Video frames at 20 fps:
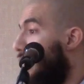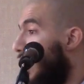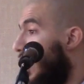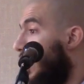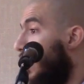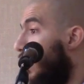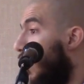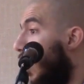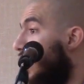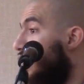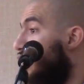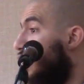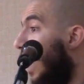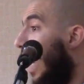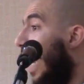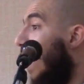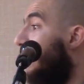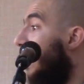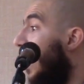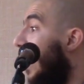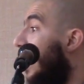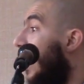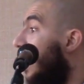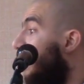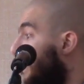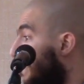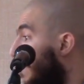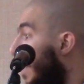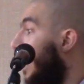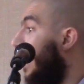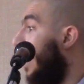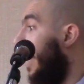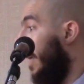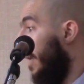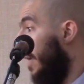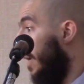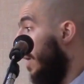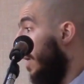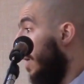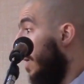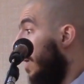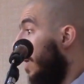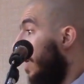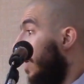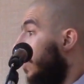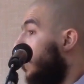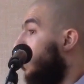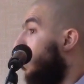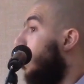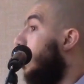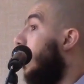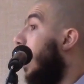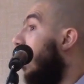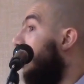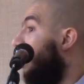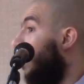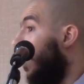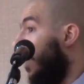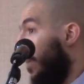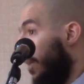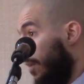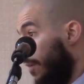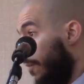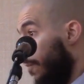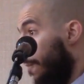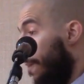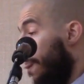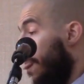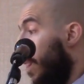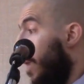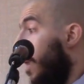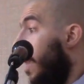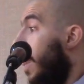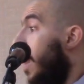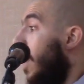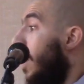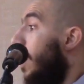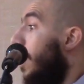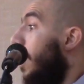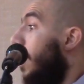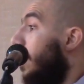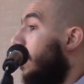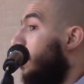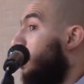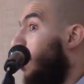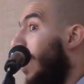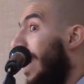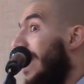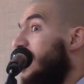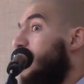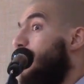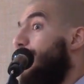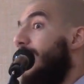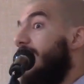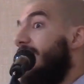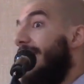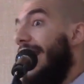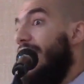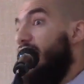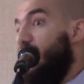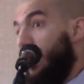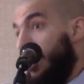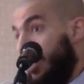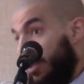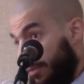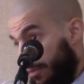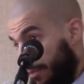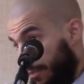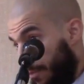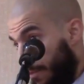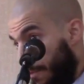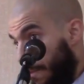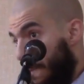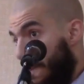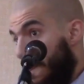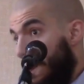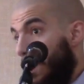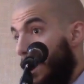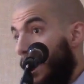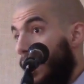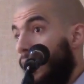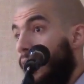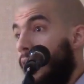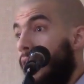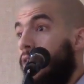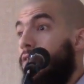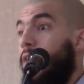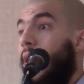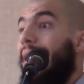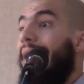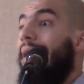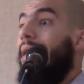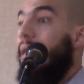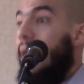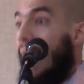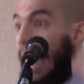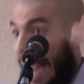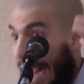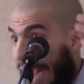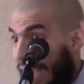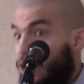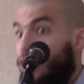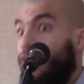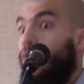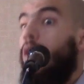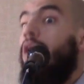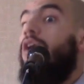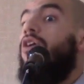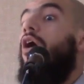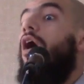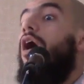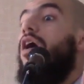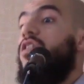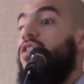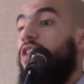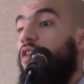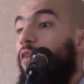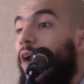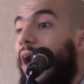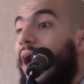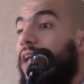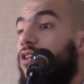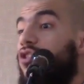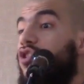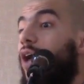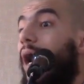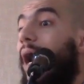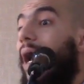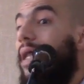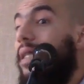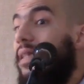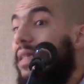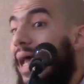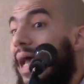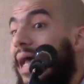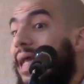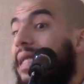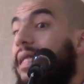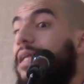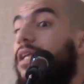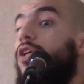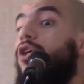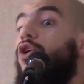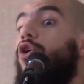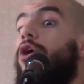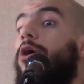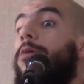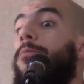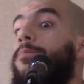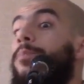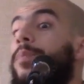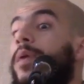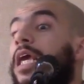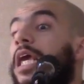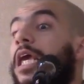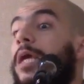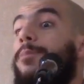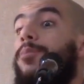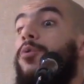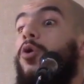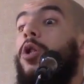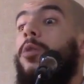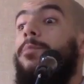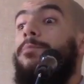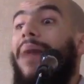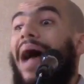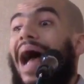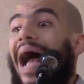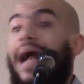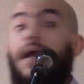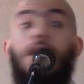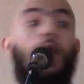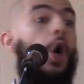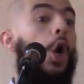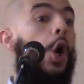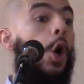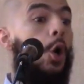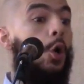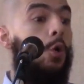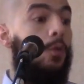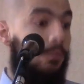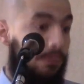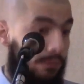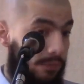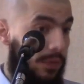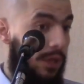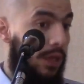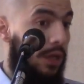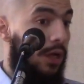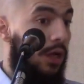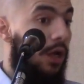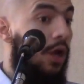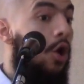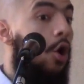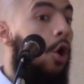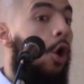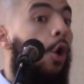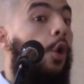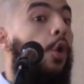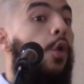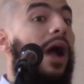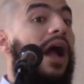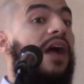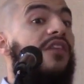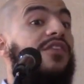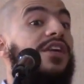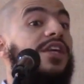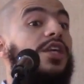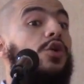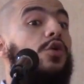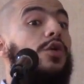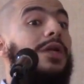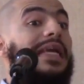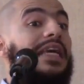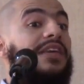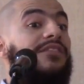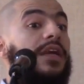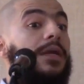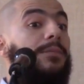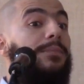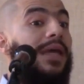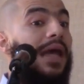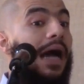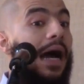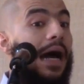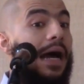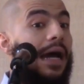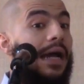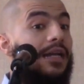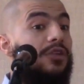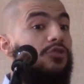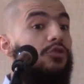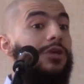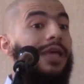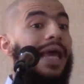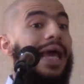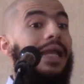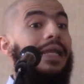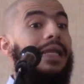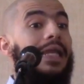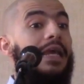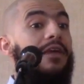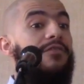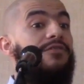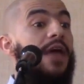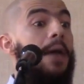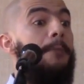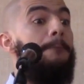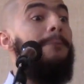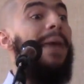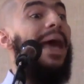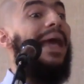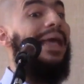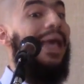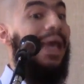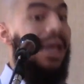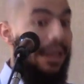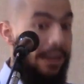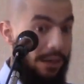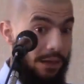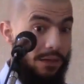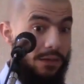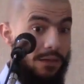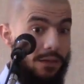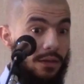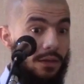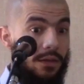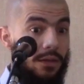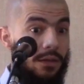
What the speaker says: brother, once you have enough money to cover transportation, then the actual cost of Hajj, and then your people back home. Whoever you're leaving behind, you can't leave them begging.